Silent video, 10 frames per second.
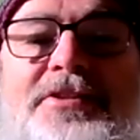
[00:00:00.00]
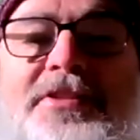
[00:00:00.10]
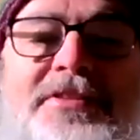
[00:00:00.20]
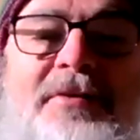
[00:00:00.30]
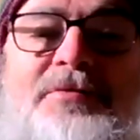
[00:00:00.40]
she
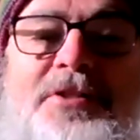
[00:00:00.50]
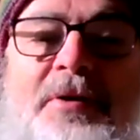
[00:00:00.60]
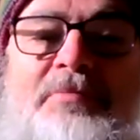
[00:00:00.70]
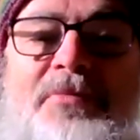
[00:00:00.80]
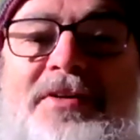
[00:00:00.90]
is. Nope,
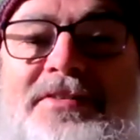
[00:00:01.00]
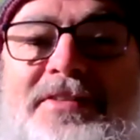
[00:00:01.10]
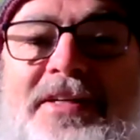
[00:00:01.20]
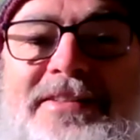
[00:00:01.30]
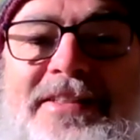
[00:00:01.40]
she's up.
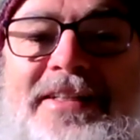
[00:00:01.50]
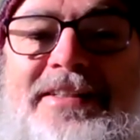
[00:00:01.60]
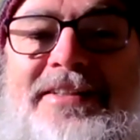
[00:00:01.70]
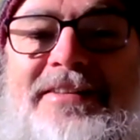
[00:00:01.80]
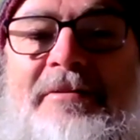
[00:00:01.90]

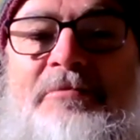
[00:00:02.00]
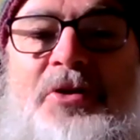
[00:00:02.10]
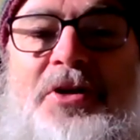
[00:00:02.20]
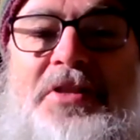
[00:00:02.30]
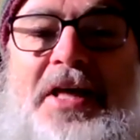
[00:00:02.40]

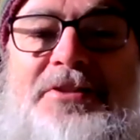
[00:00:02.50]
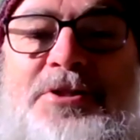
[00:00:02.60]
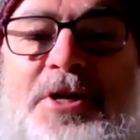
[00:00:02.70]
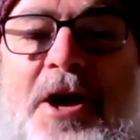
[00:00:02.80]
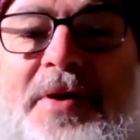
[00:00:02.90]
Look at that
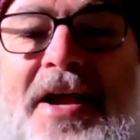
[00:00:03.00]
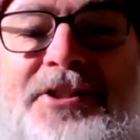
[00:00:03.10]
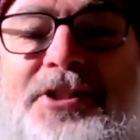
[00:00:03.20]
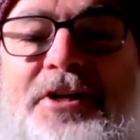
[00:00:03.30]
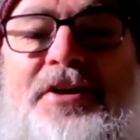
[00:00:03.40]

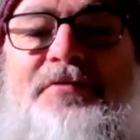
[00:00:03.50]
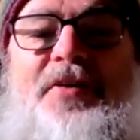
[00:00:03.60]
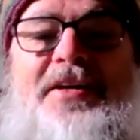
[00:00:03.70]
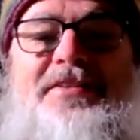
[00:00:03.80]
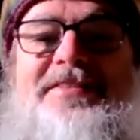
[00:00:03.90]
determination on her
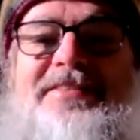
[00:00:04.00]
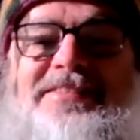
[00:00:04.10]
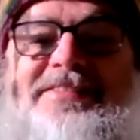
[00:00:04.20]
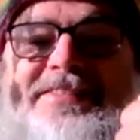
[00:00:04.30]
face.